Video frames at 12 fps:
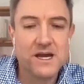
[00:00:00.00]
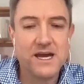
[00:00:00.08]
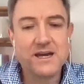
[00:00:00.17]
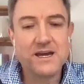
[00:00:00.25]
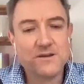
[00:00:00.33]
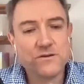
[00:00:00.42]

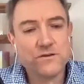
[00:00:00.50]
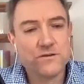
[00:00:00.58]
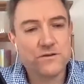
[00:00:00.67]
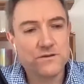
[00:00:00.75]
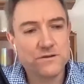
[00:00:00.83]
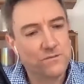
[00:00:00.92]

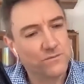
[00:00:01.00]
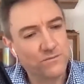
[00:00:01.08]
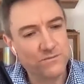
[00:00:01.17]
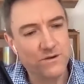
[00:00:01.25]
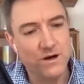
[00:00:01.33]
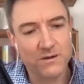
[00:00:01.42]
And
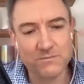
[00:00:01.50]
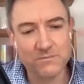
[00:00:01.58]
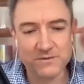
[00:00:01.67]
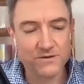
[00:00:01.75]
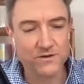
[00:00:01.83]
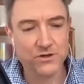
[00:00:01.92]

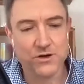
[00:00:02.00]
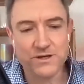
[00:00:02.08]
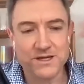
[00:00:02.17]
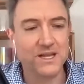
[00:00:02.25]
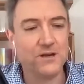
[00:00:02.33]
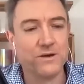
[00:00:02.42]
I'm
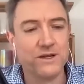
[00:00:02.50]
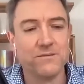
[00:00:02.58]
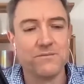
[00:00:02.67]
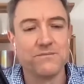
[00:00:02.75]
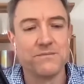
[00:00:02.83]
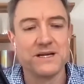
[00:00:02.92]
not
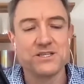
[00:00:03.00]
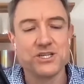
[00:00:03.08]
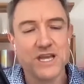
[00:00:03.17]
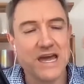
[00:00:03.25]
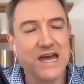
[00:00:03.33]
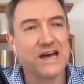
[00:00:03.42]
hearing
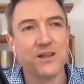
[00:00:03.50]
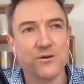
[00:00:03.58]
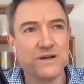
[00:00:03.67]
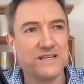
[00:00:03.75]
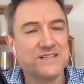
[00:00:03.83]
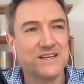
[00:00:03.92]
much
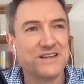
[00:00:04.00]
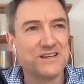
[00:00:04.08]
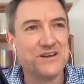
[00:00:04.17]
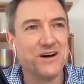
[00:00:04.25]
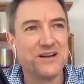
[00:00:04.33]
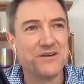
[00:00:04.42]
calories in your
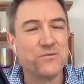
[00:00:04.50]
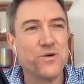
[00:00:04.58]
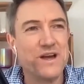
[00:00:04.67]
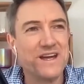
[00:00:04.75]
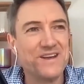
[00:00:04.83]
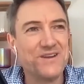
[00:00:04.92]
diet.
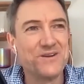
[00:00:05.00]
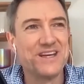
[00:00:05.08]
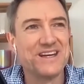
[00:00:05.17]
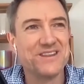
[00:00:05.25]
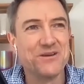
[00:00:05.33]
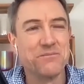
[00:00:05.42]
Where do you
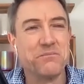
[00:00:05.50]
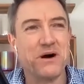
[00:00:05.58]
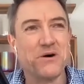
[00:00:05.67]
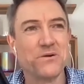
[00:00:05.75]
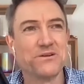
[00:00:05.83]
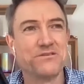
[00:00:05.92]
get the
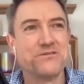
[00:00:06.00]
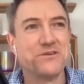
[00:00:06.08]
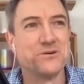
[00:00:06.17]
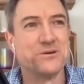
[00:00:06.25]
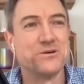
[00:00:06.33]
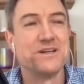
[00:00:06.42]
bulk of
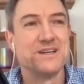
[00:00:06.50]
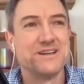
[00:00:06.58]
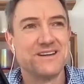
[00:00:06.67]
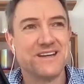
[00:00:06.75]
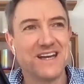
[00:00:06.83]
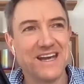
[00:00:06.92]
your
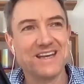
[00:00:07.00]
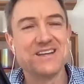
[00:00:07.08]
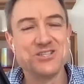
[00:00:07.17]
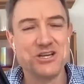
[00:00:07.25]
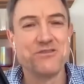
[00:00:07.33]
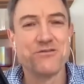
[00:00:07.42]

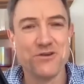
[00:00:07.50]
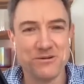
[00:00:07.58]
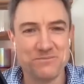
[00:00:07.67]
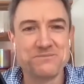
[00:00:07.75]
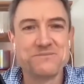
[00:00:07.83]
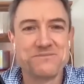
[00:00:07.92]
energy from?